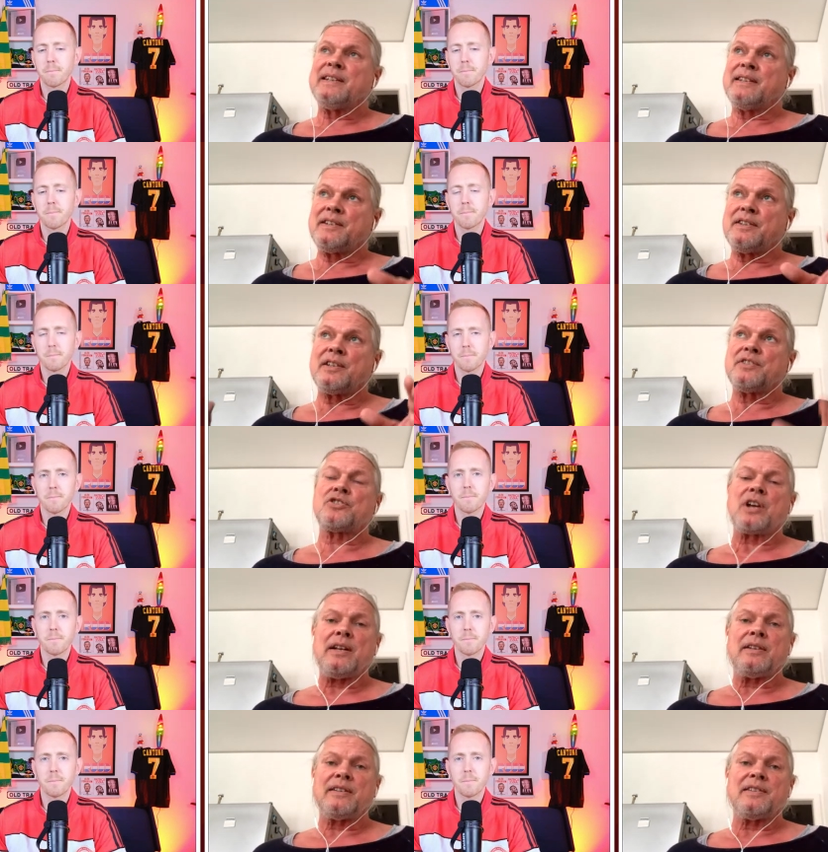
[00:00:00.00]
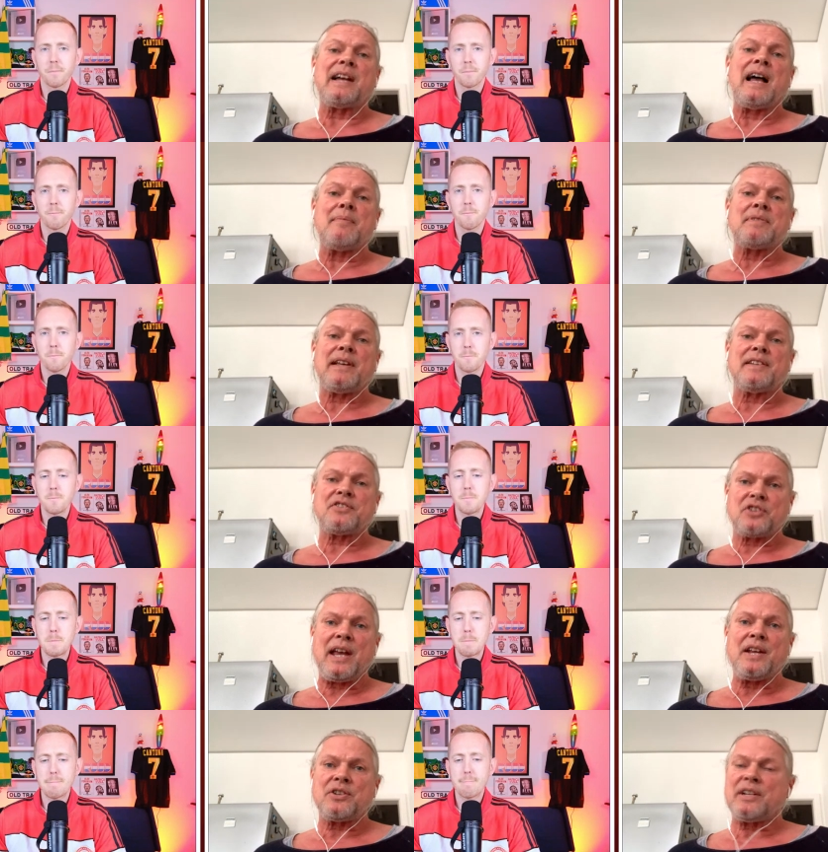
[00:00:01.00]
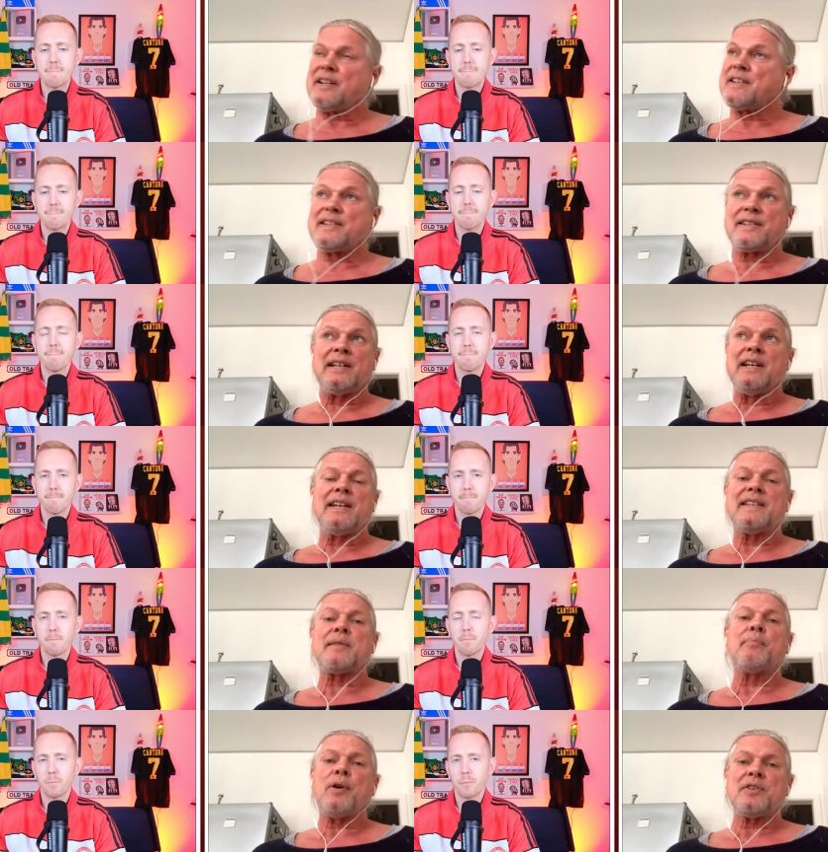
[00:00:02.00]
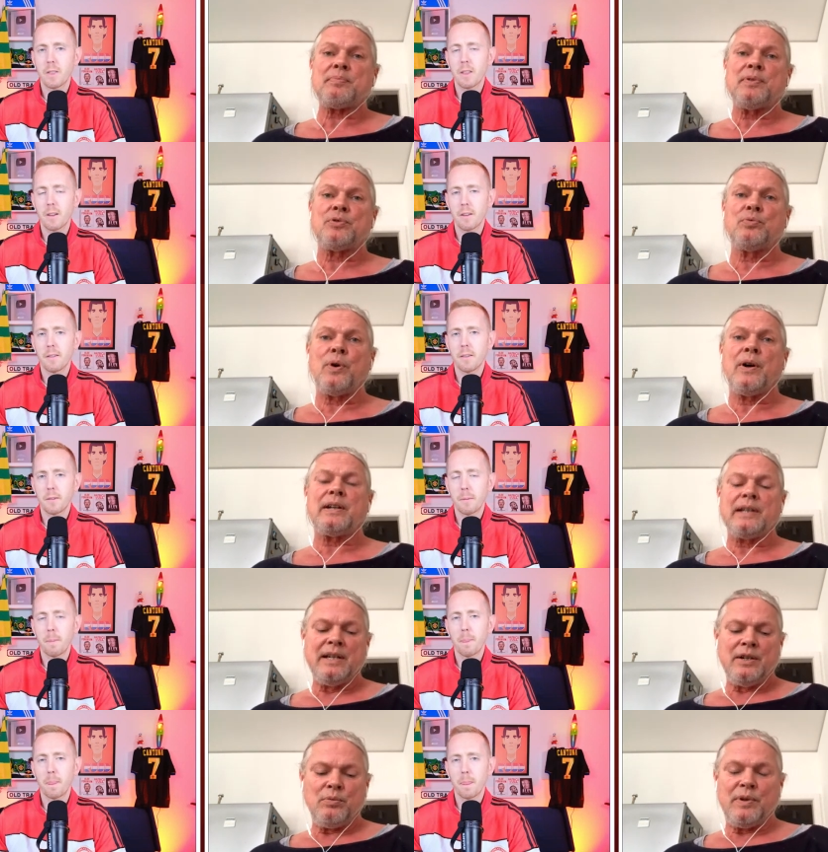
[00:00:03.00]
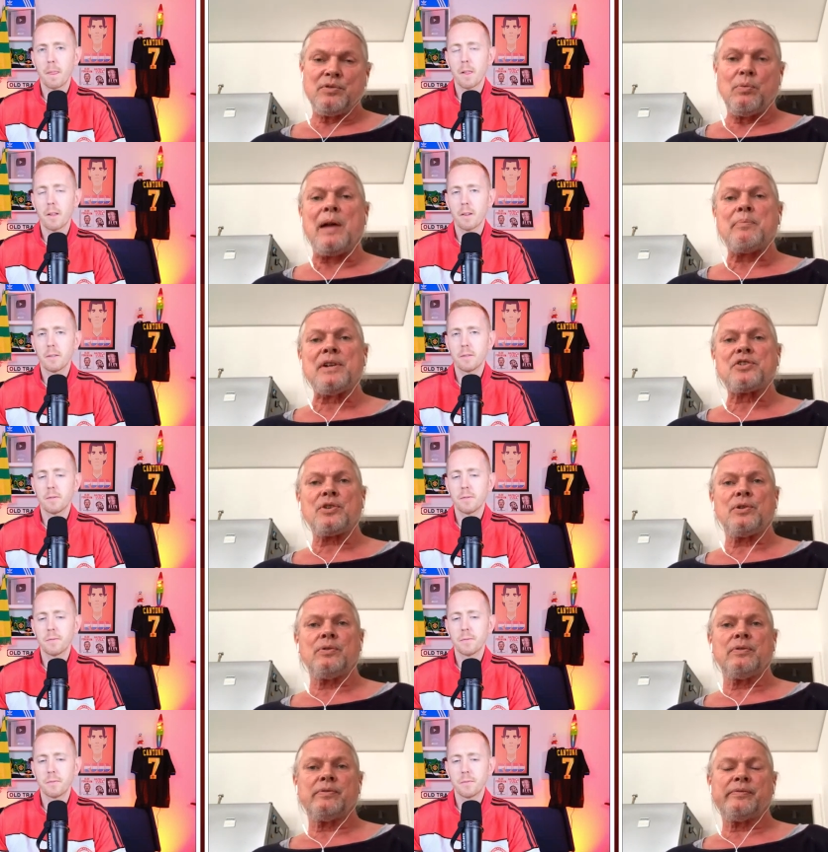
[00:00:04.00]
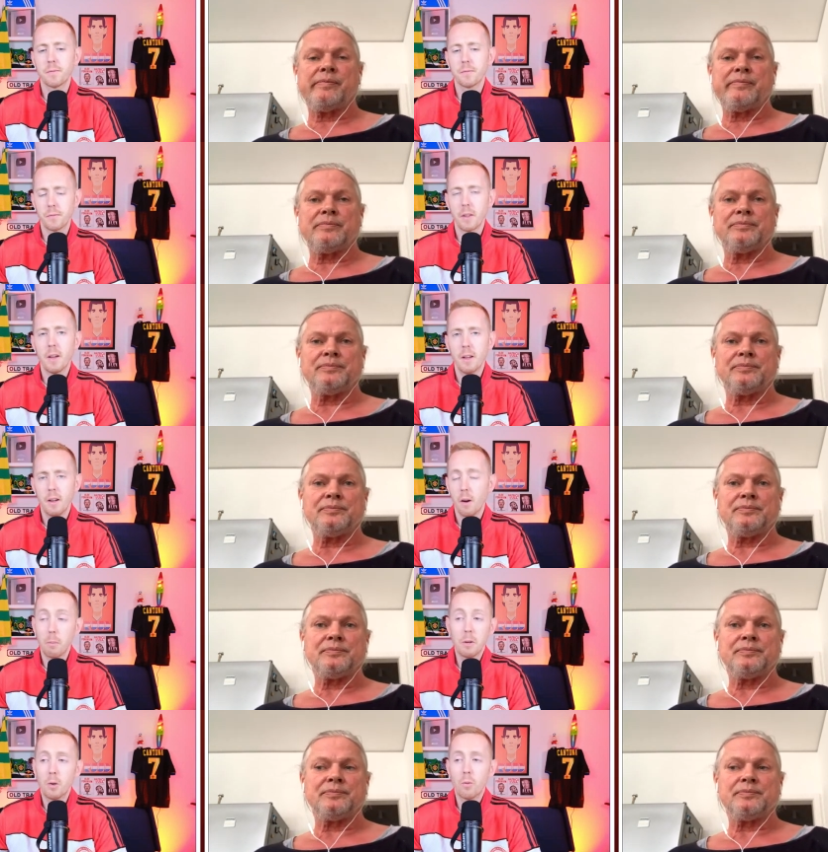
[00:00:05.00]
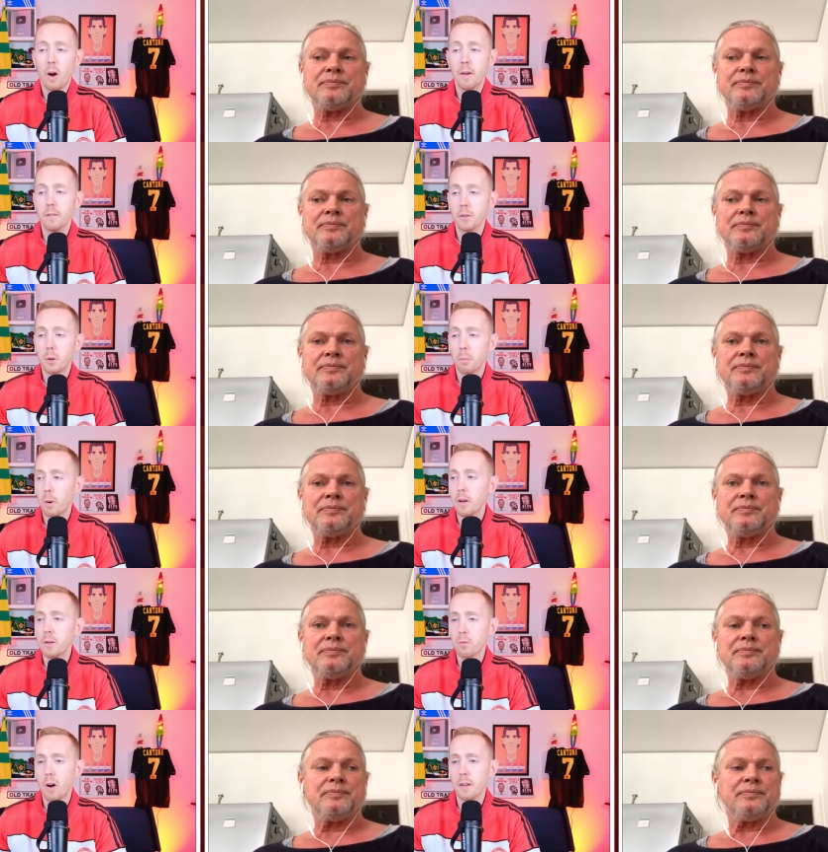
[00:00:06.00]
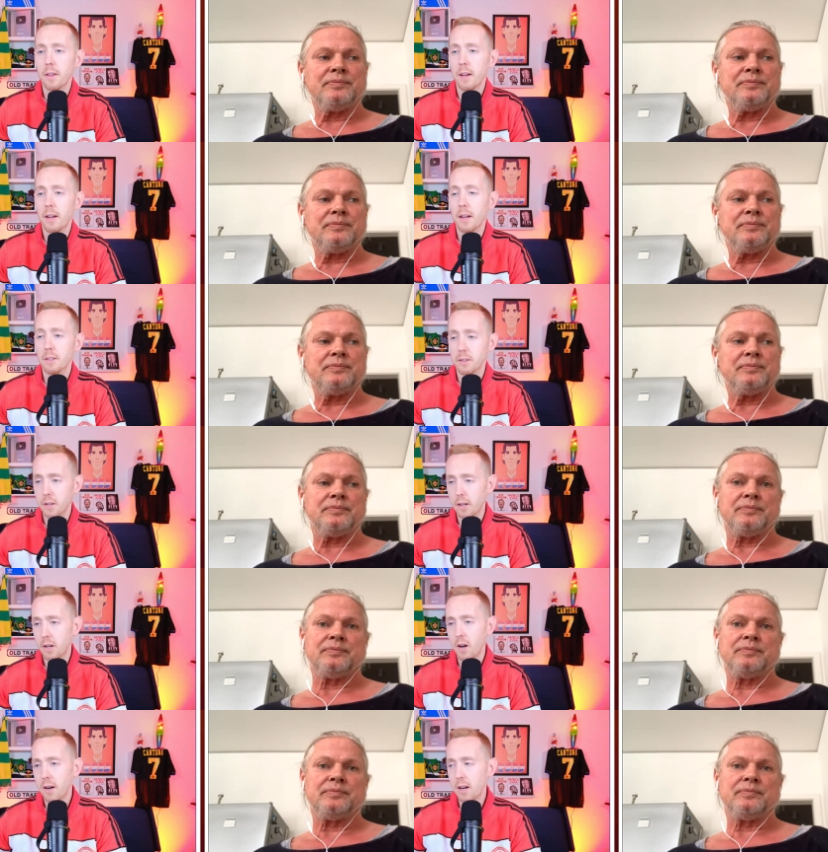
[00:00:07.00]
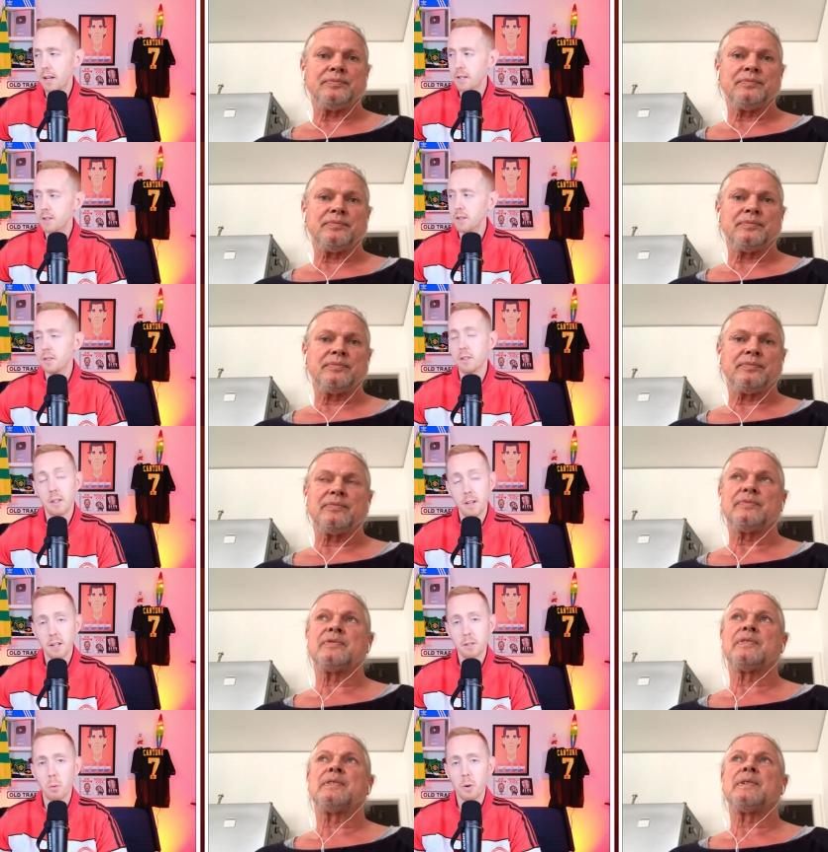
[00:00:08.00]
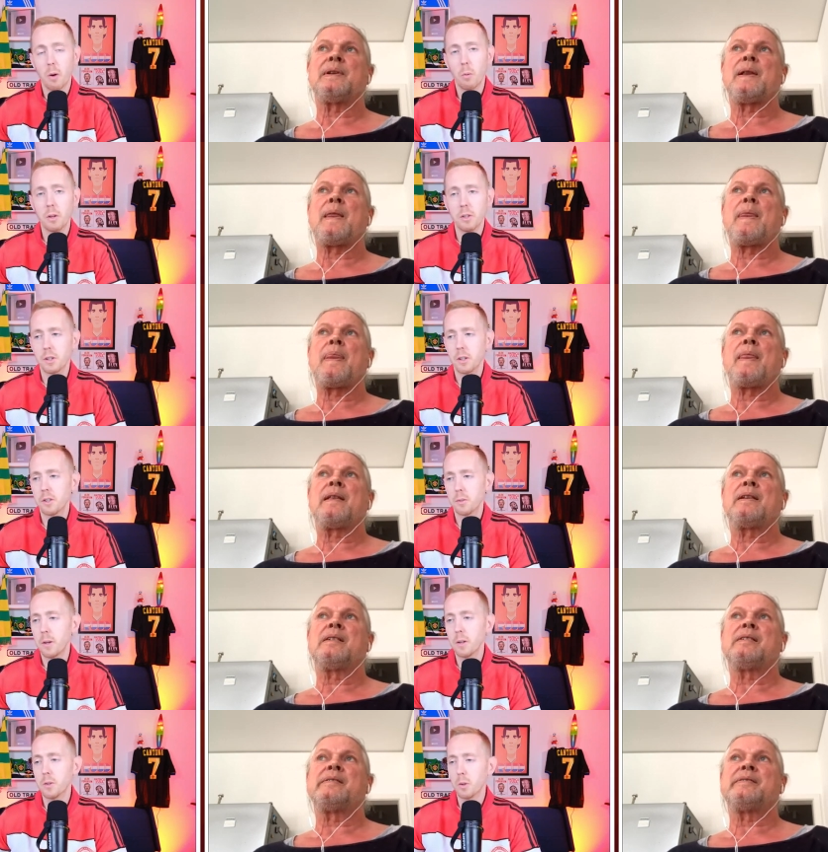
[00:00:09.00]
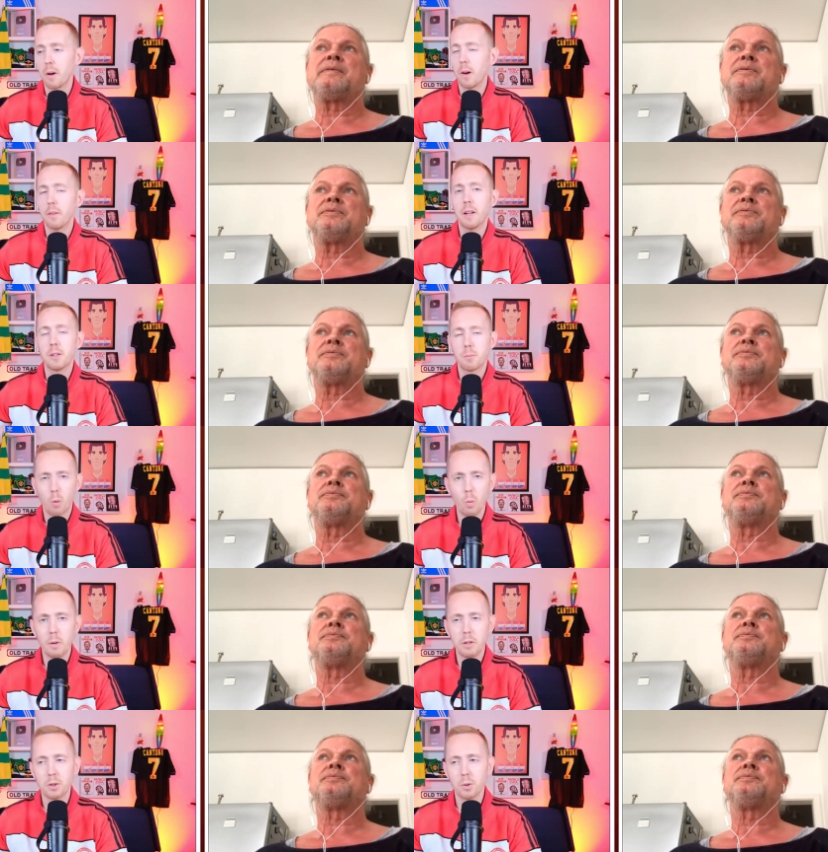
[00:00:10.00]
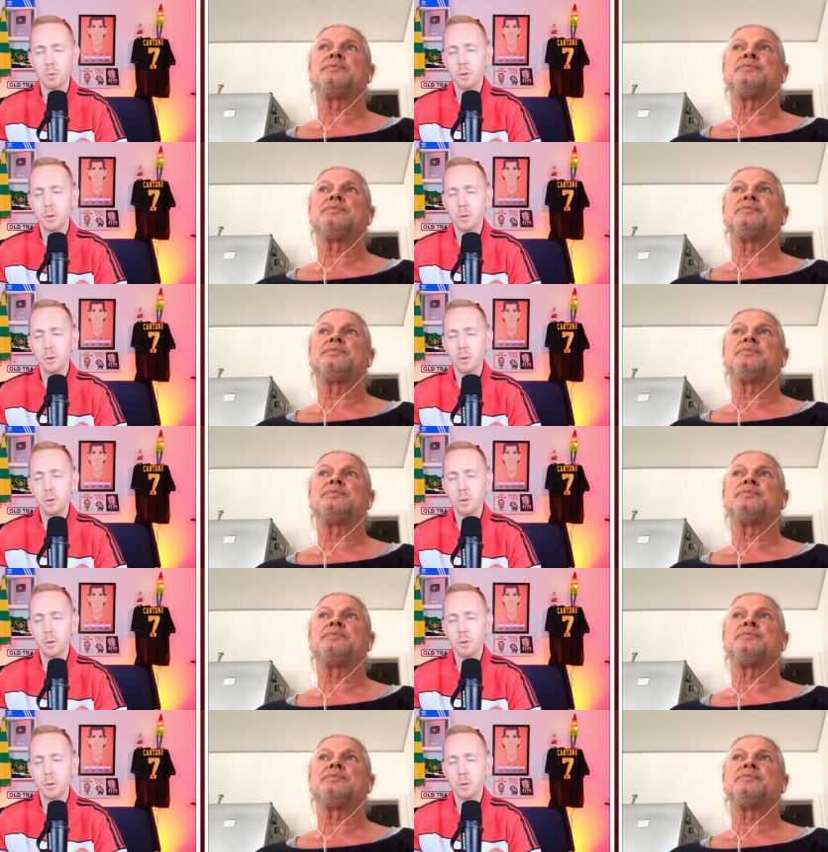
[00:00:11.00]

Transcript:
Speaker 1: The the the times has changed, and it's it's impossible to work with a one man show.
Speaker 2: I mean, you're right. You're completely right there. And it kind of leads into the next point I wanted to speak to you about, and that's Paul Mitchell.